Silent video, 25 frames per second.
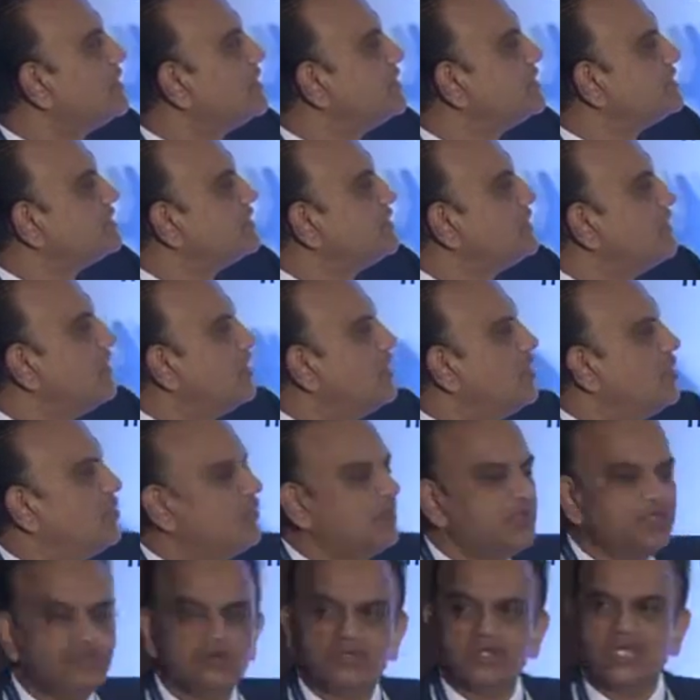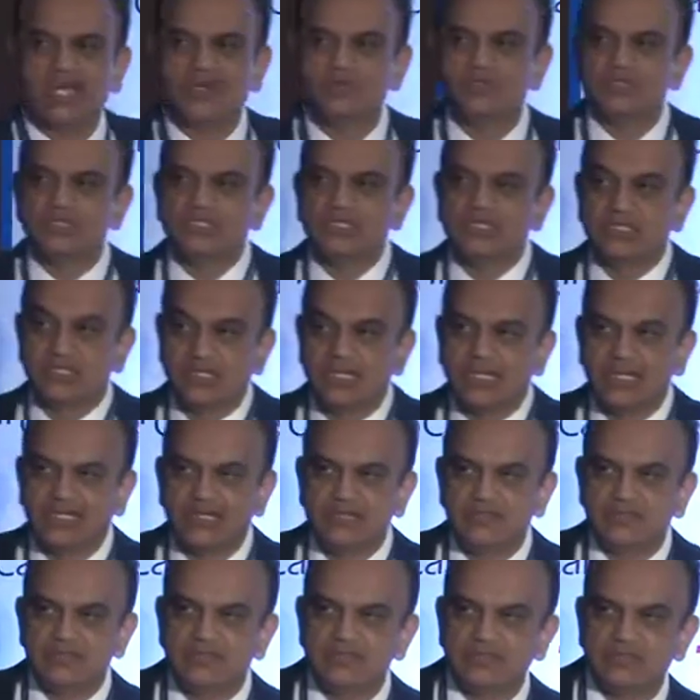is, when you're counseling
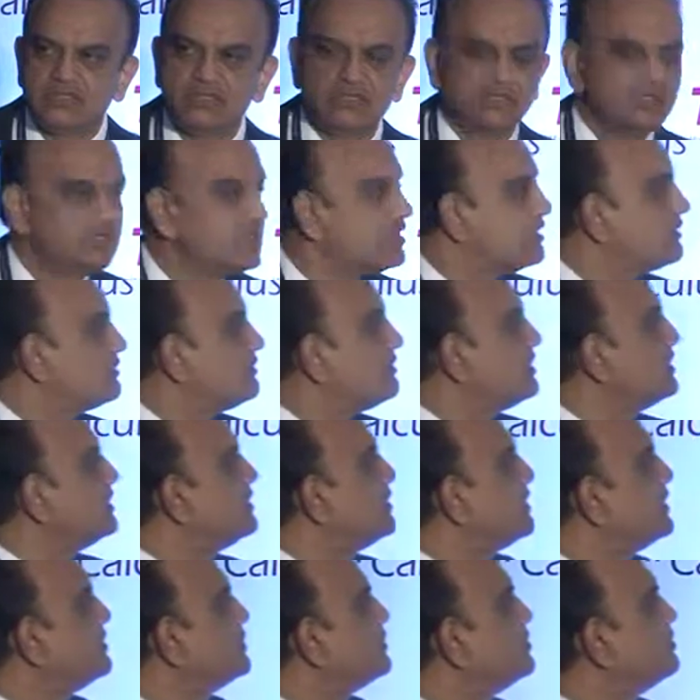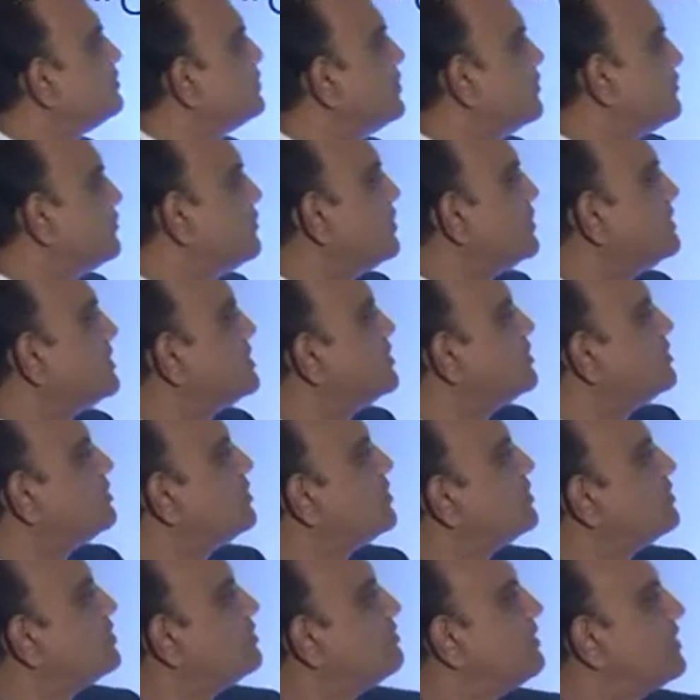clients, there are 3 things or 4 things you
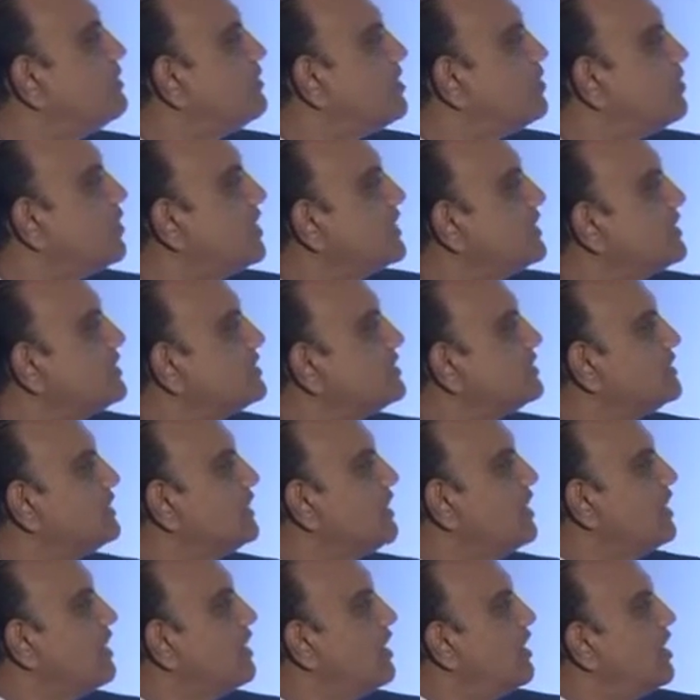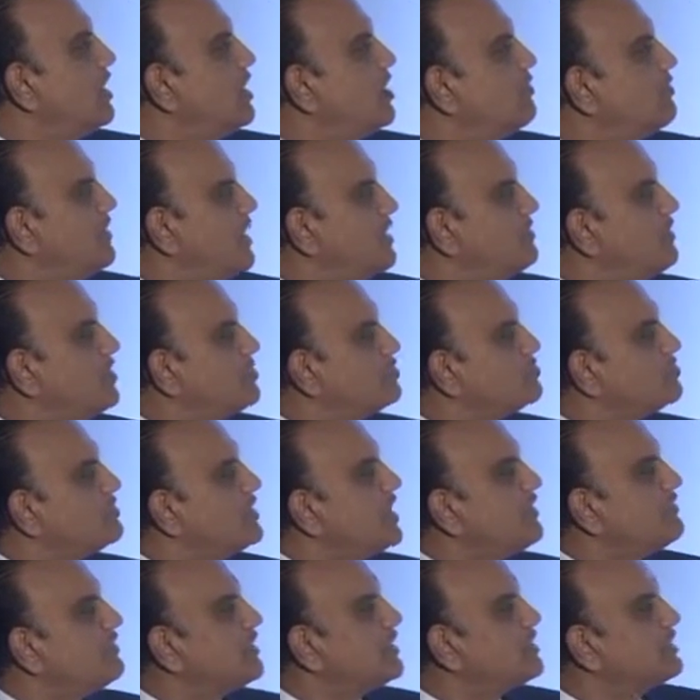want to remember. One is, maybe you should
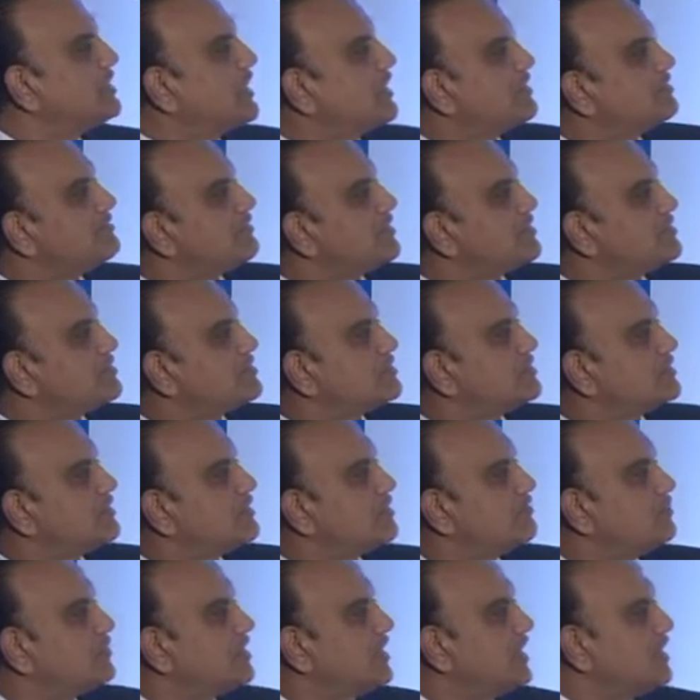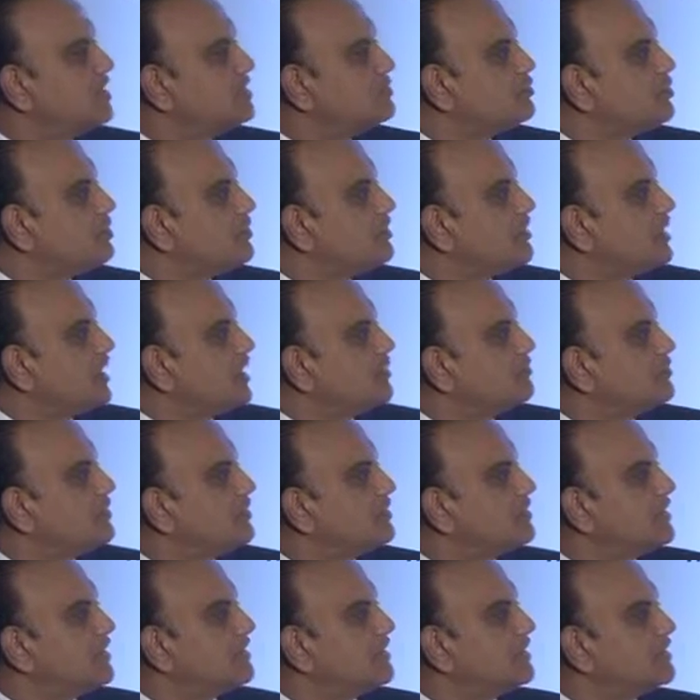have an antitrust compliance program
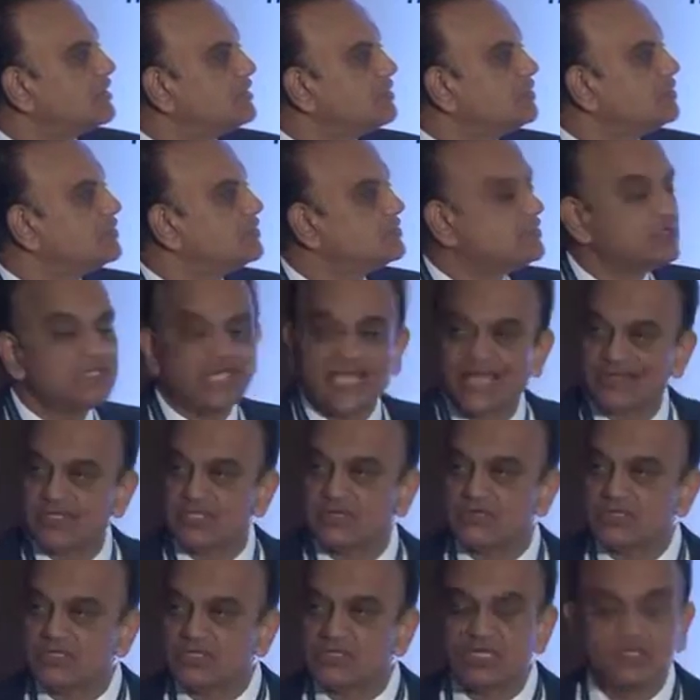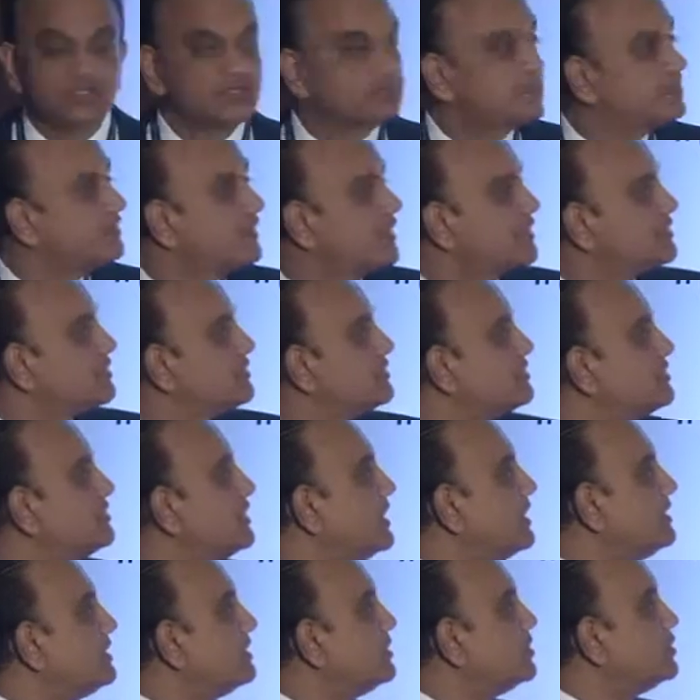that includes the activist considerations
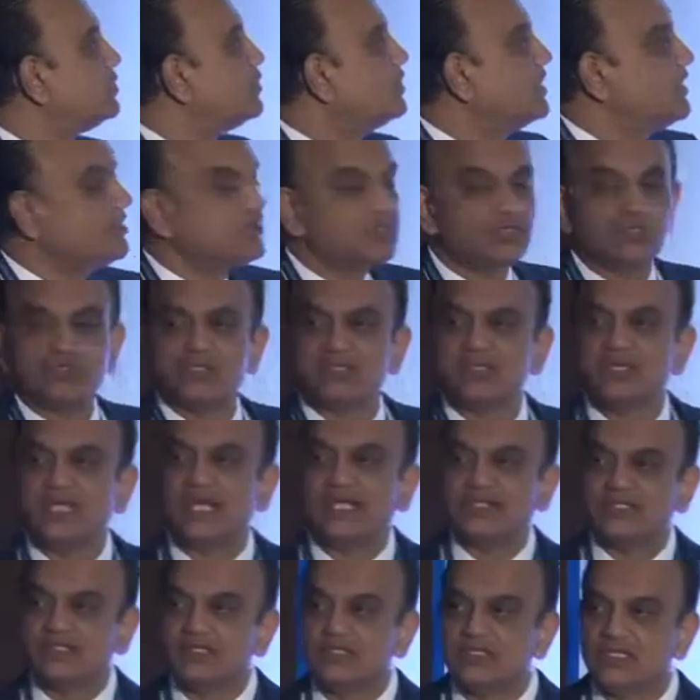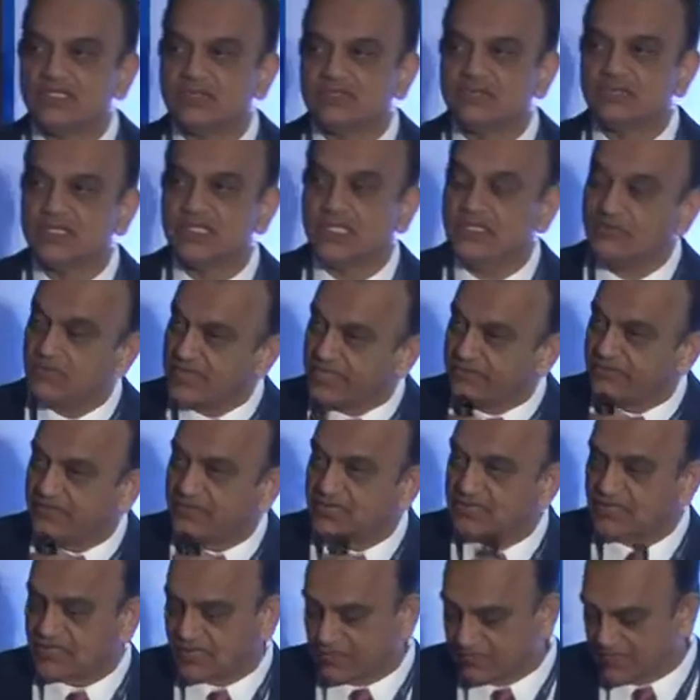tailored to each client's industry, even if
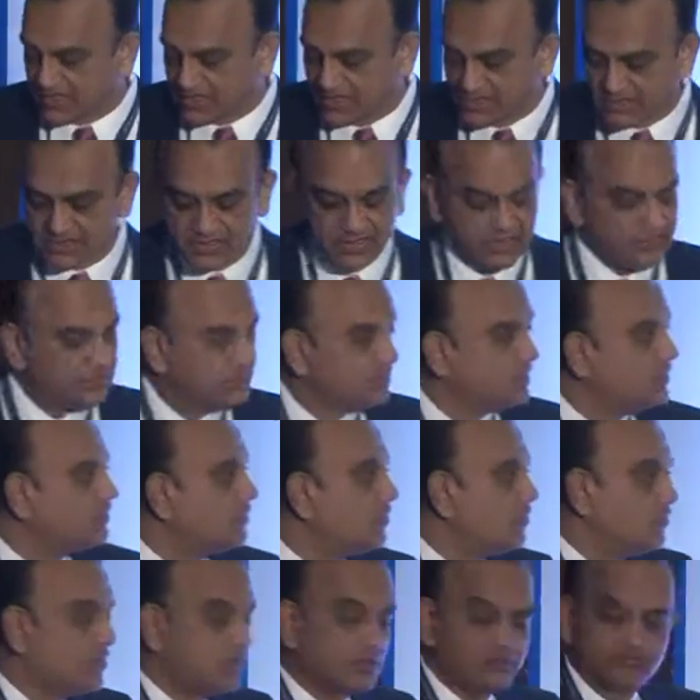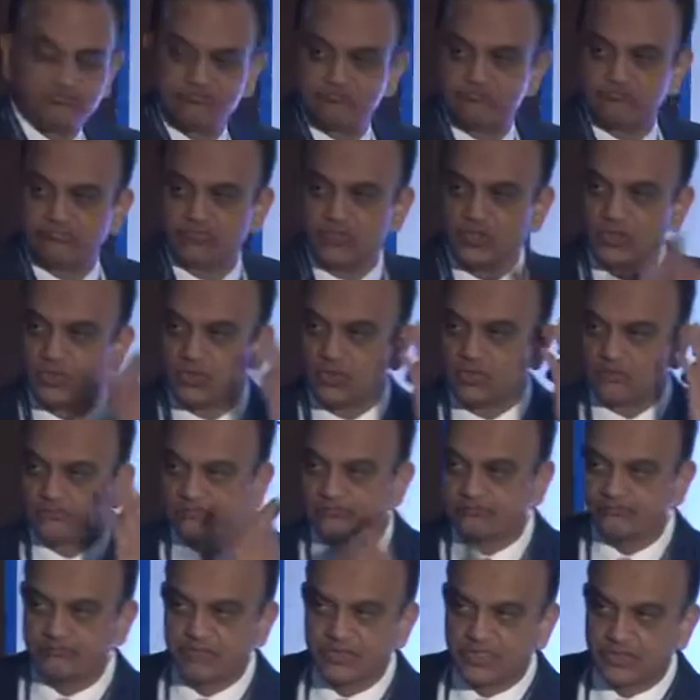it's a chemical industry or your,
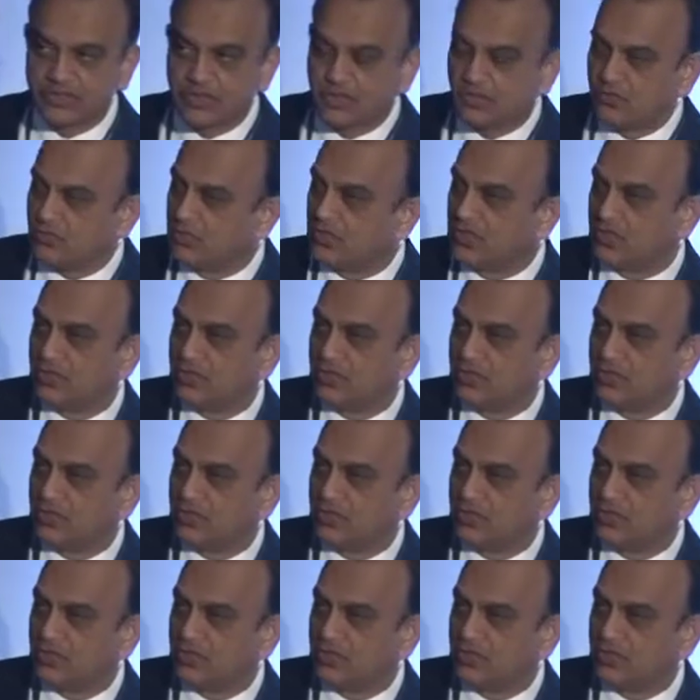you know,